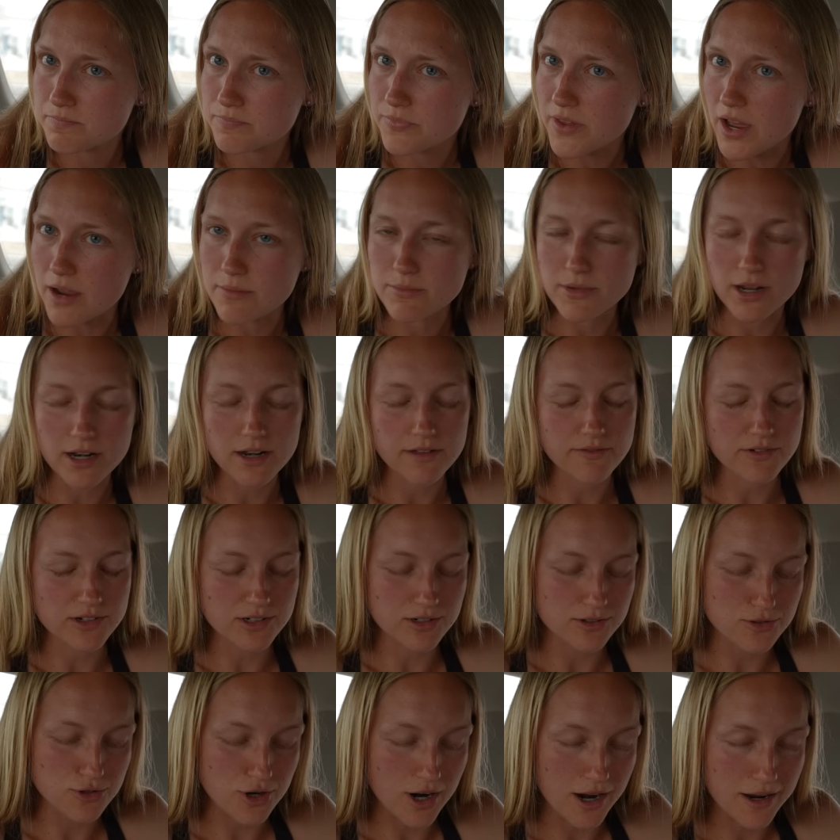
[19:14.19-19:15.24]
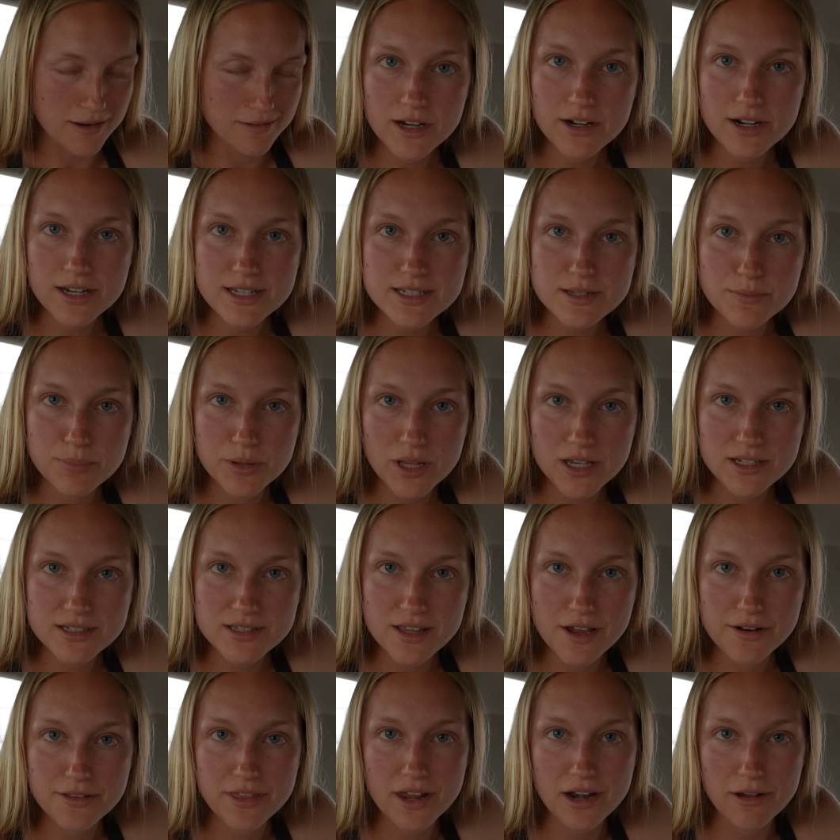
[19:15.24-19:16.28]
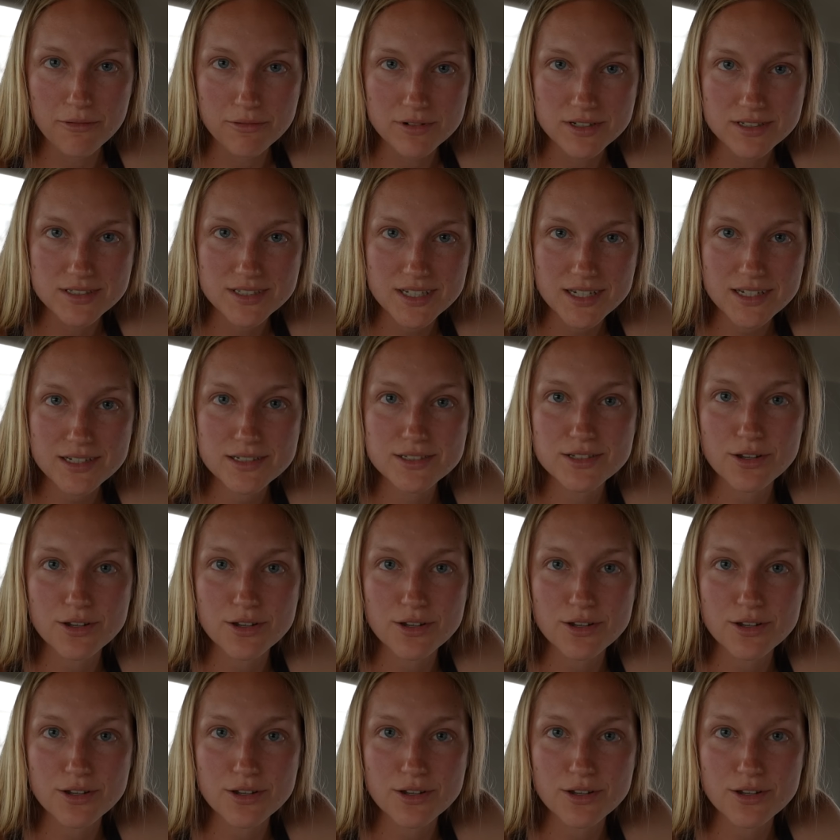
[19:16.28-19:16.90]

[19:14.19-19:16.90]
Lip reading: I'm not even going to try. There is a place there that I want to see,